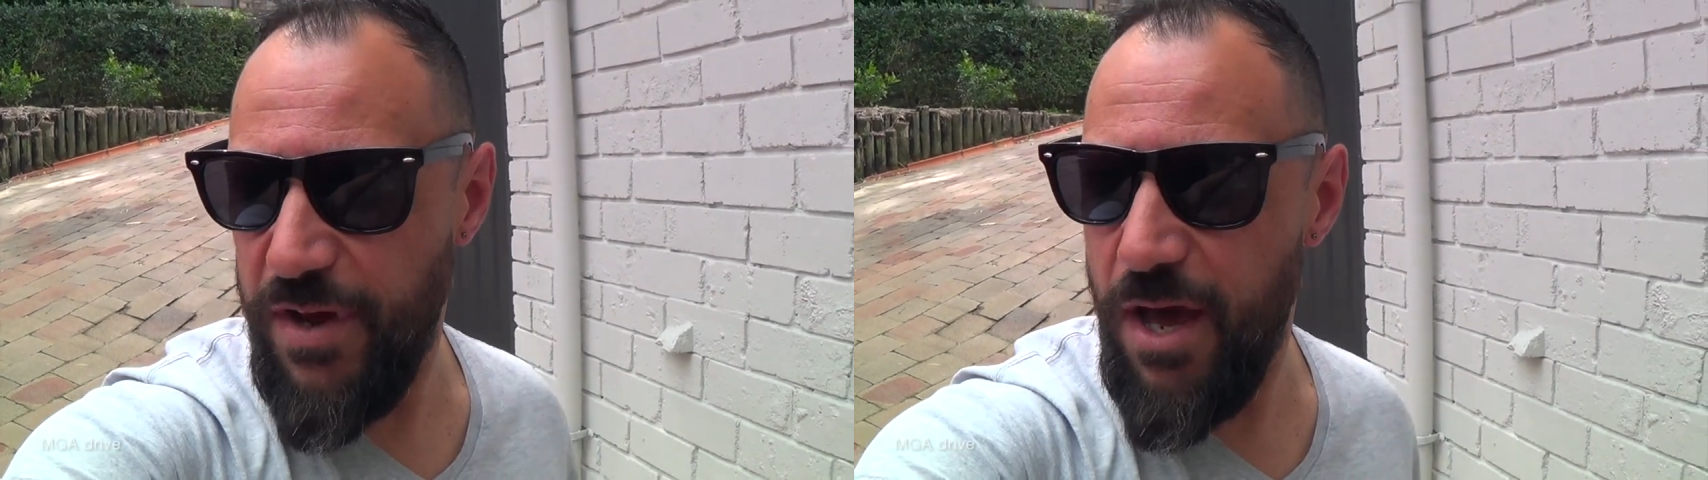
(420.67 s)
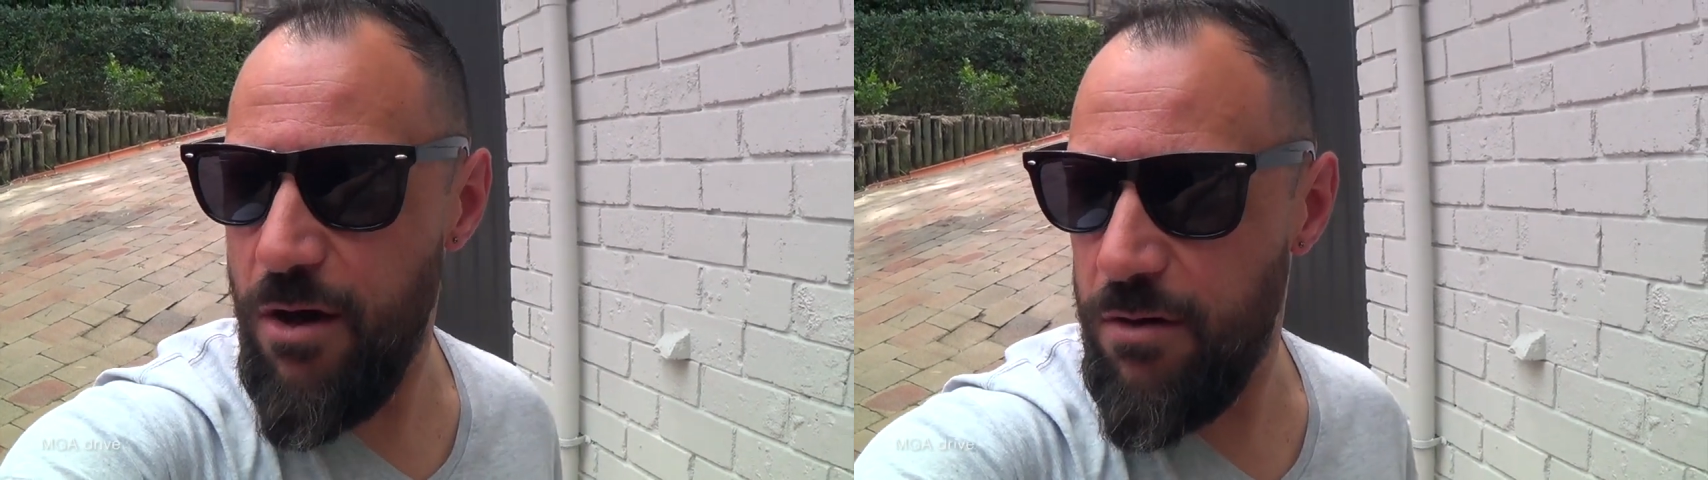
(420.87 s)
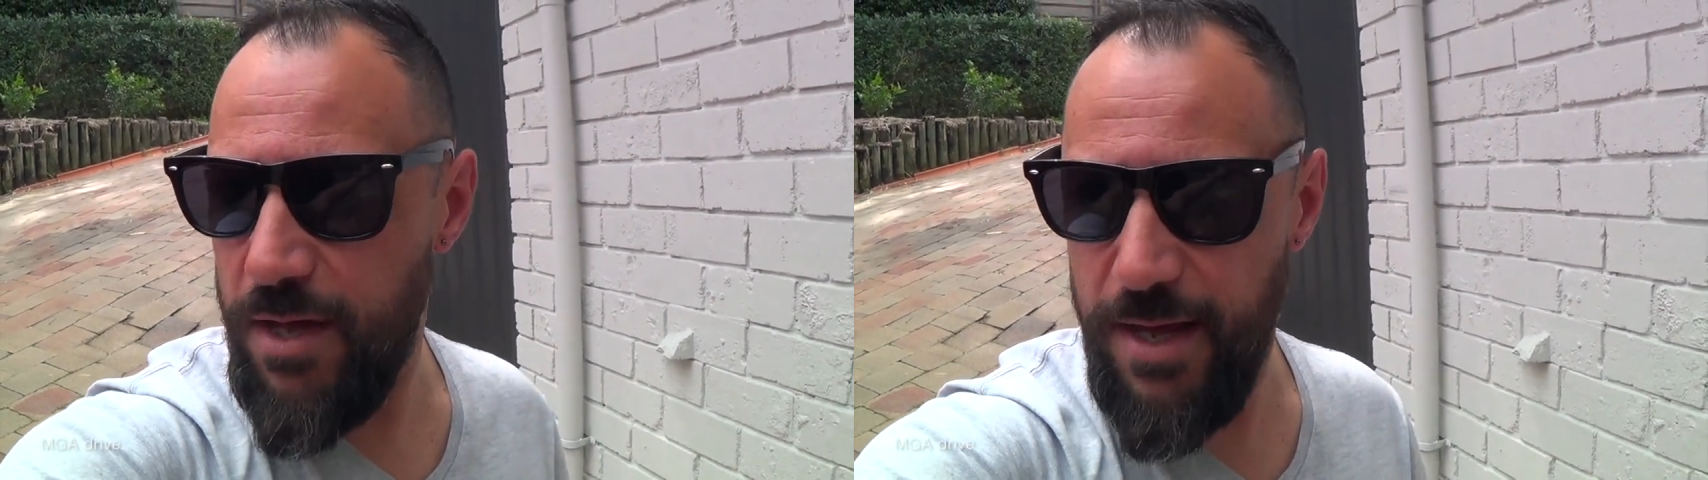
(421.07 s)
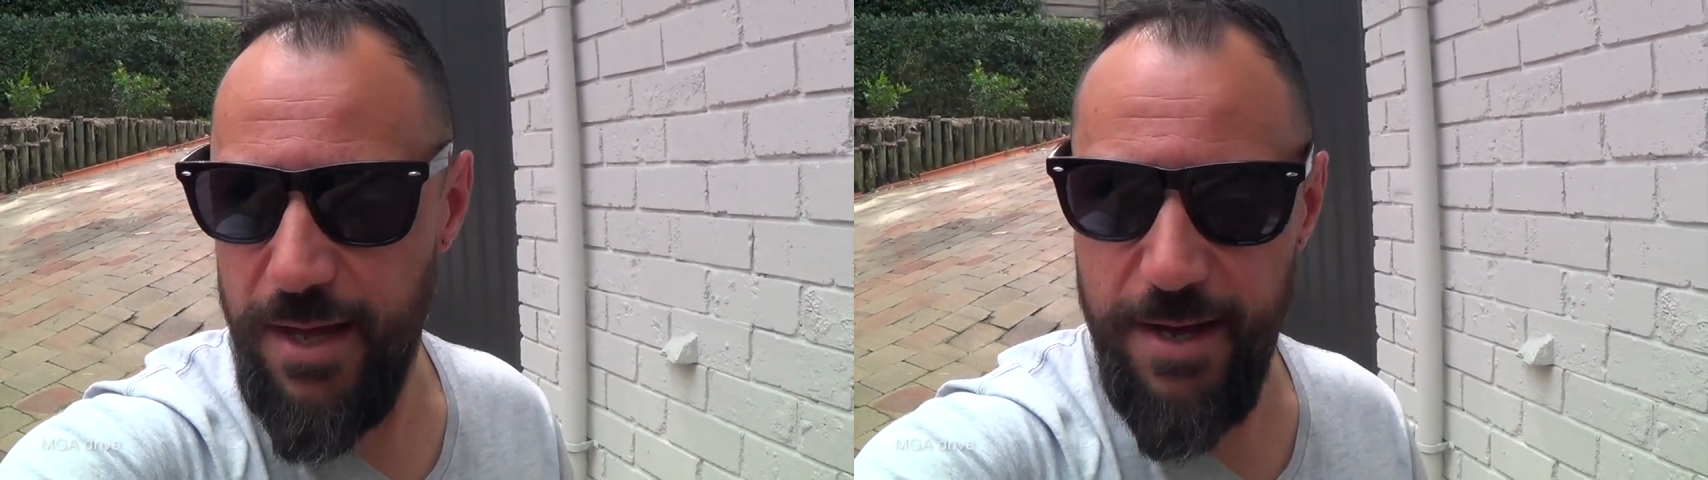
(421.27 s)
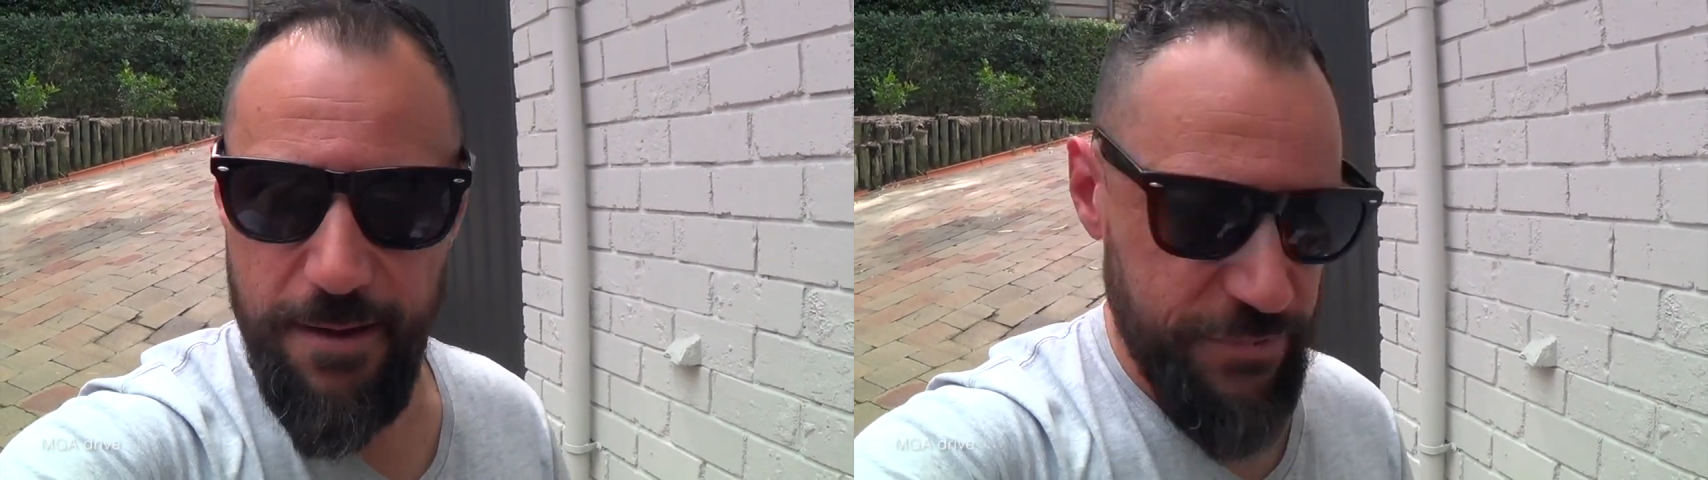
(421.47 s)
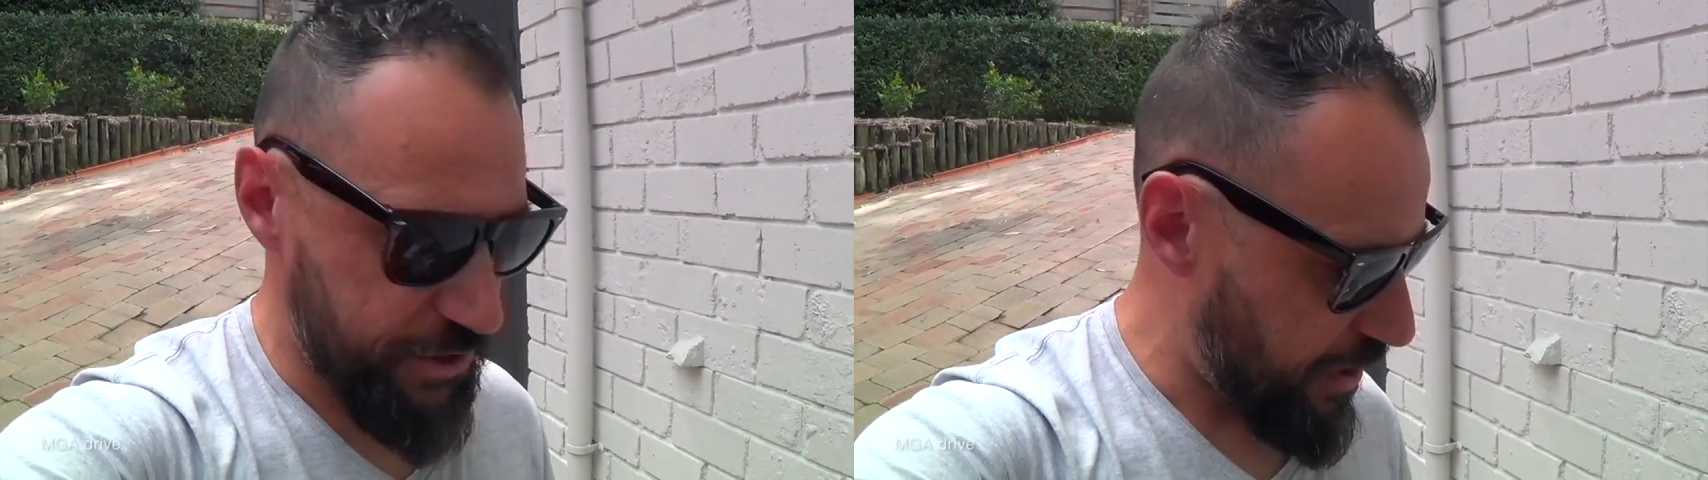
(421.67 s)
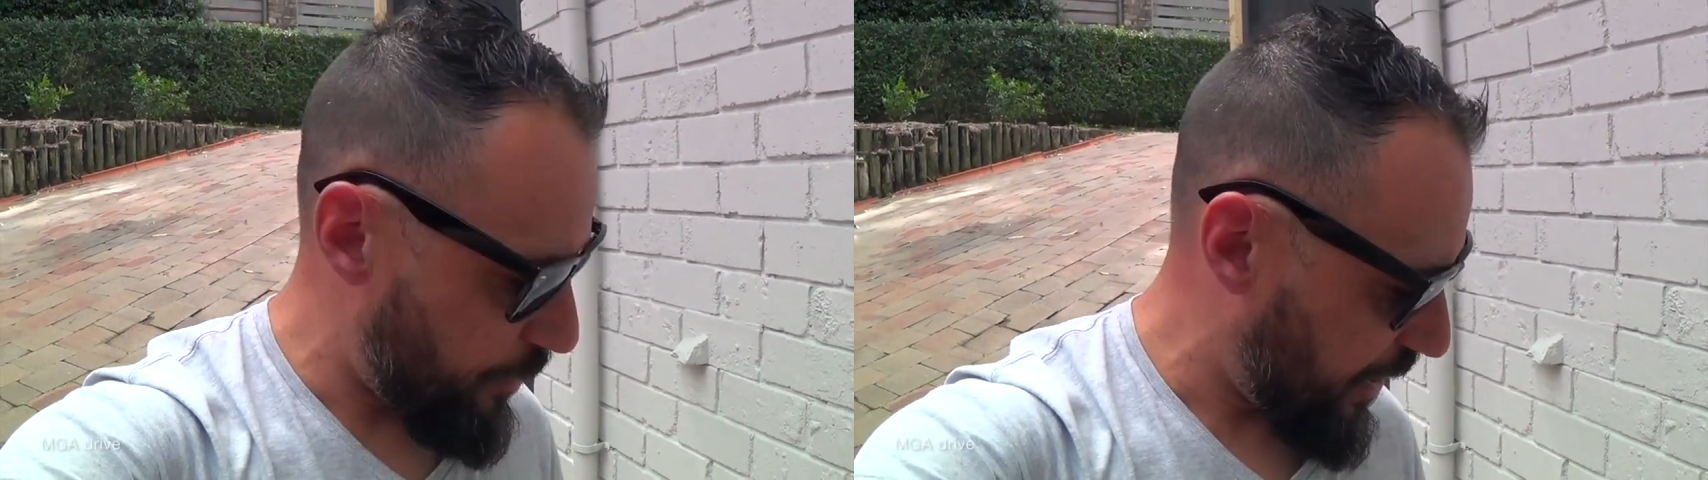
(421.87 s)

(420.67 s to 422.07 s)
now, um, just so